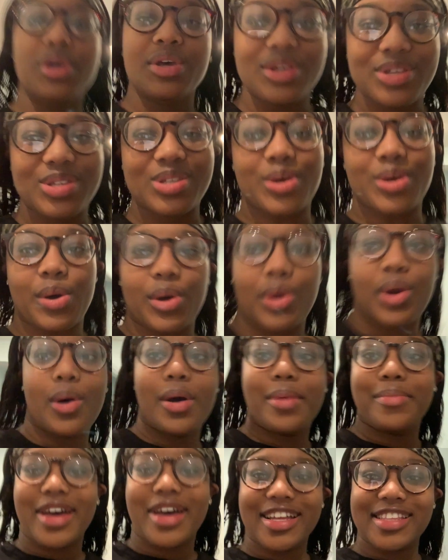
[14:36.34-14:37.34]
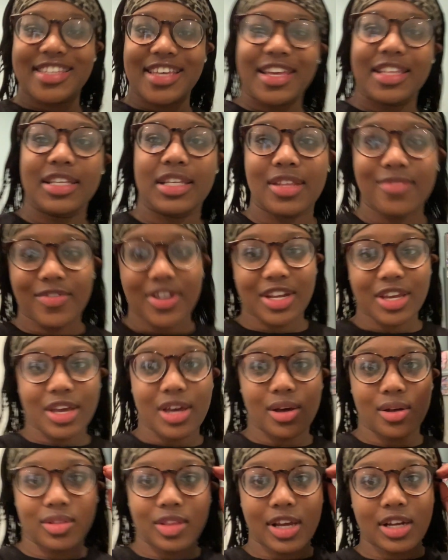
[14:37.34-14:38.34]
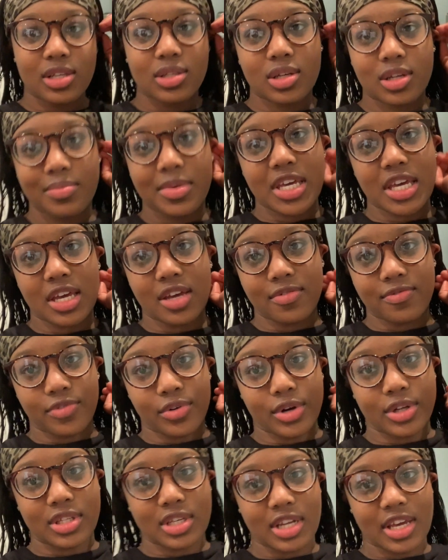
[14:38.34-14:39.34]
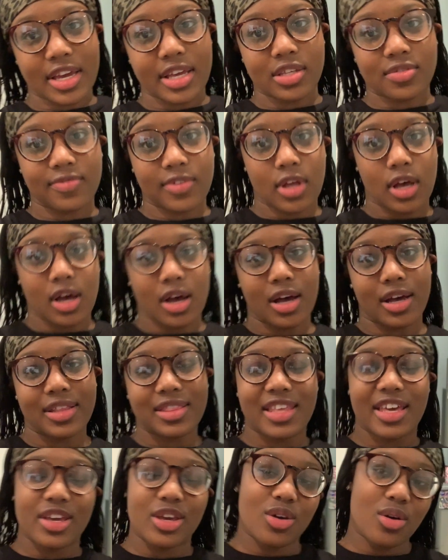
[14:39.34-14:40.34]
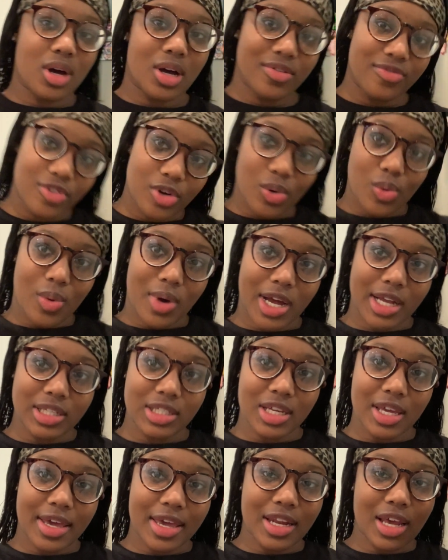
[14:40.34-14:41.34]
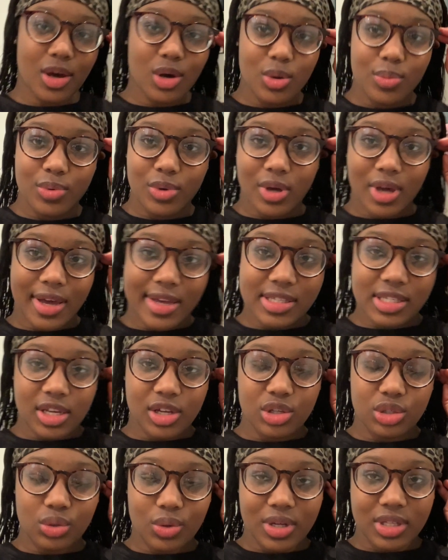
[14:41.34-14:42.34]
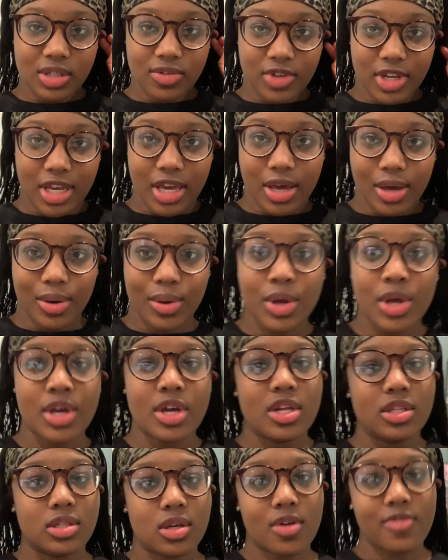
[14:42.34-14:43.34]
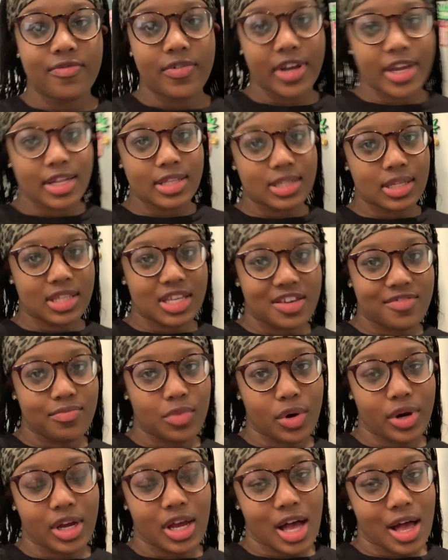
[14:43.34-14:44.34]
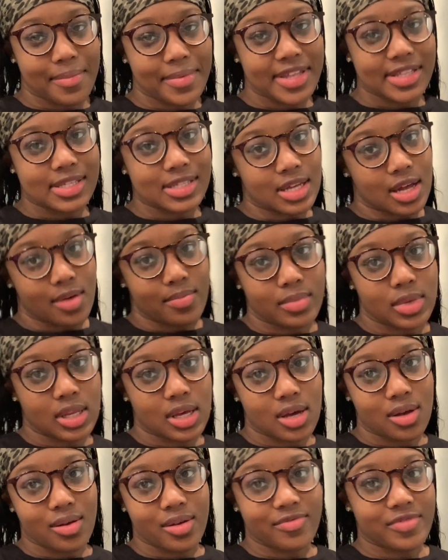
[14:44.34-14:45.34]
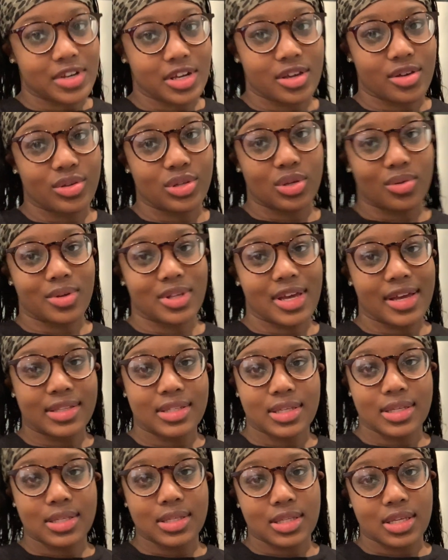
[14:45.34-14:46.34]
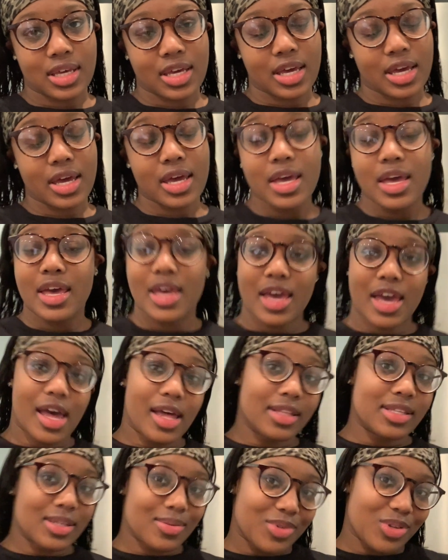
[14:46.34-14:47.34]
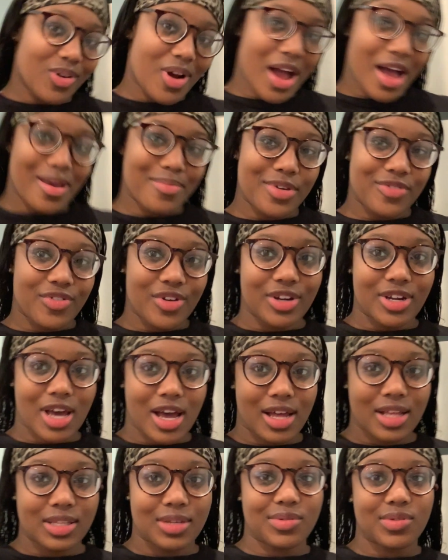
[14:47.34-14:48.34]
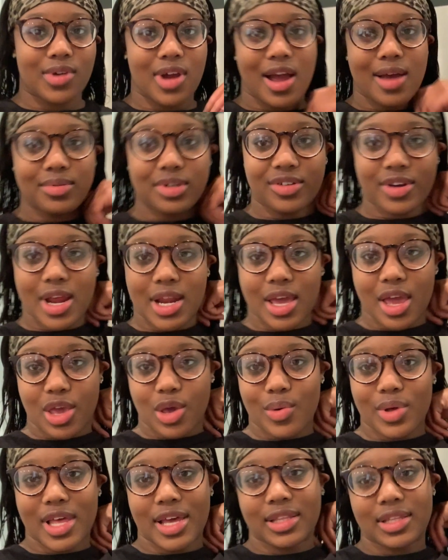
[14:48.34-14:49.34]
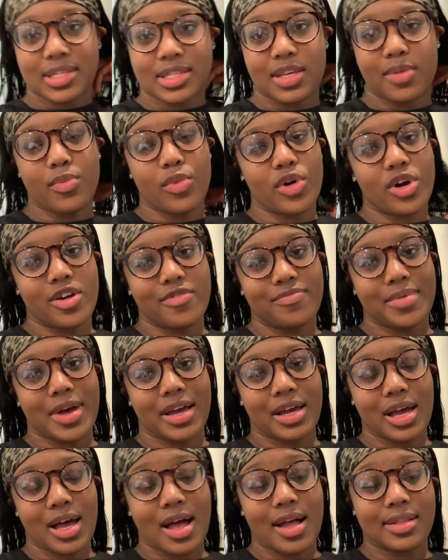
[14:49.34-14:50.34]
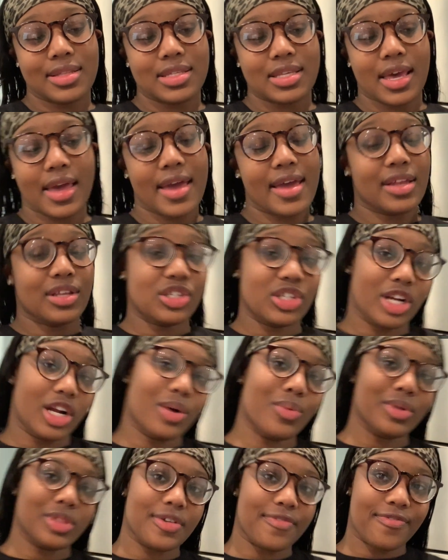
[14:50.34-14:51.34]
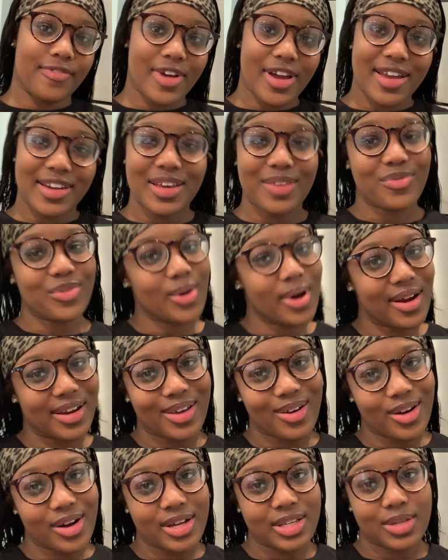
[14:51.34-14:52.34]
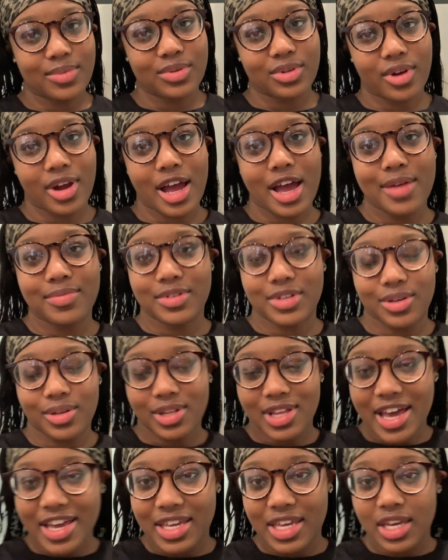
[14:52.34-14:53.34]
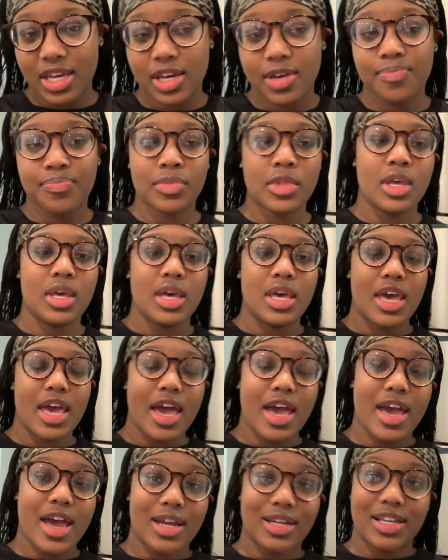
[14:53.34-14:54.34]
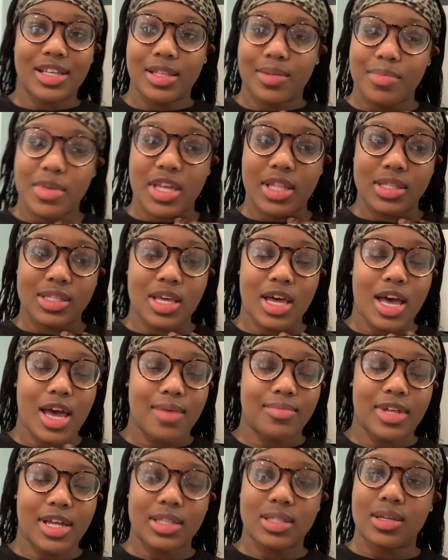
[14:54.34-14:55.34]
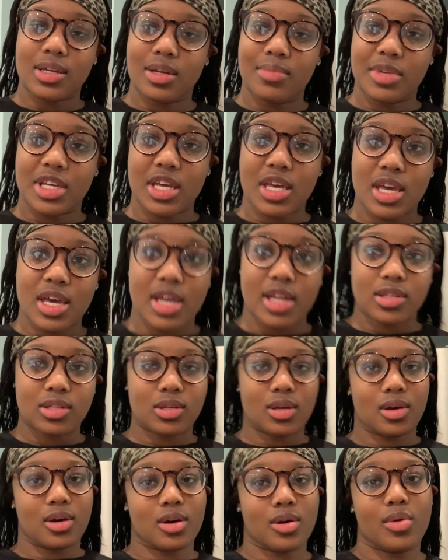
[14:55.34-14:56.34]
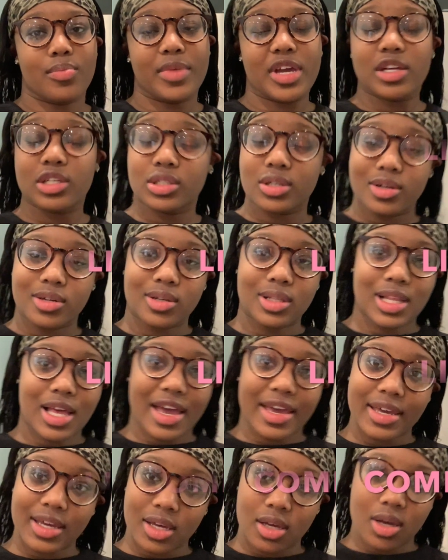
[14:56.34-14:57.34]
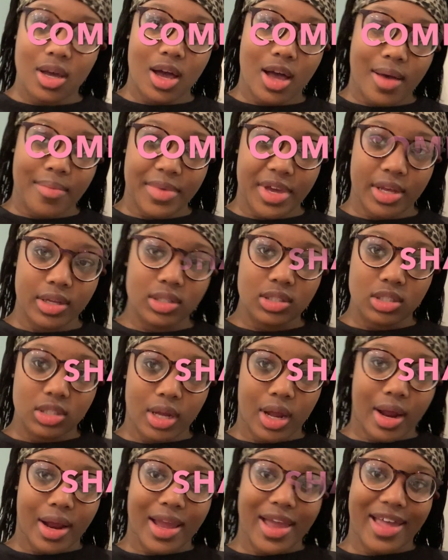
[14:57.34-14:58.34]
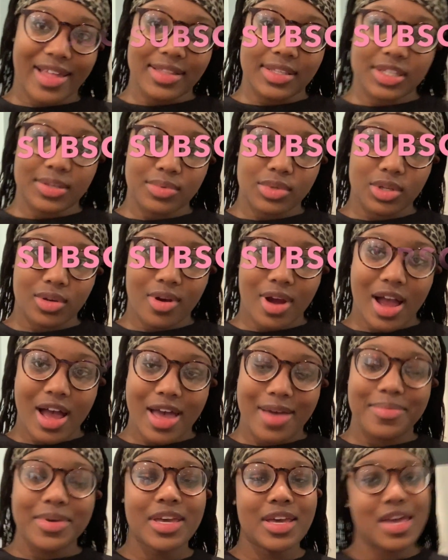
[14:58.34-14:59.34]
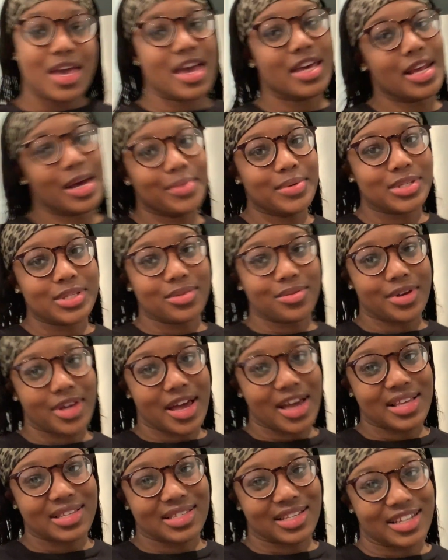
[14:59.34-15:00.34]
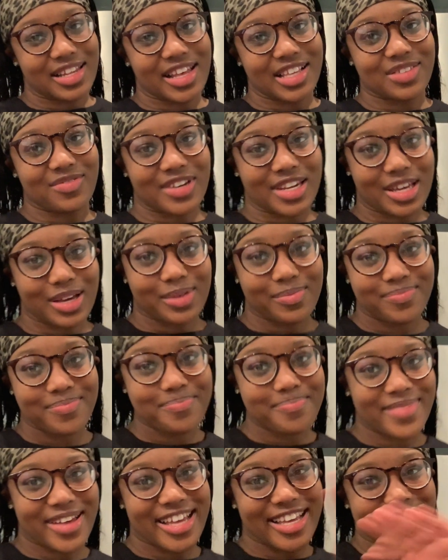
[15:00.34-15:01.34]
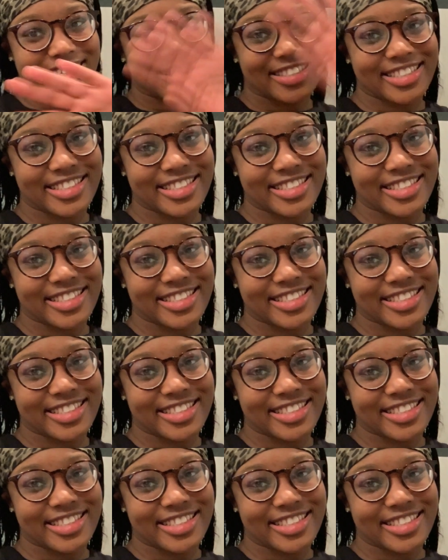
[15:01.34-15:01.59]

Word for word: So going back to ending the video, that is going to be it for today's vlog. Thank you all for watching, and I hope you guys enjoyed the video. Don't forget to leave more comments down below of videos you would like to see, and subscribe if you're not subscribed already and you would like to see more of my content, and share it with a friend if you already are subscribed and you like it. And in the meantime, that's going to be it. So make sure to like, comment, share, and subscribe, and I will see you guys in the next video. Bye.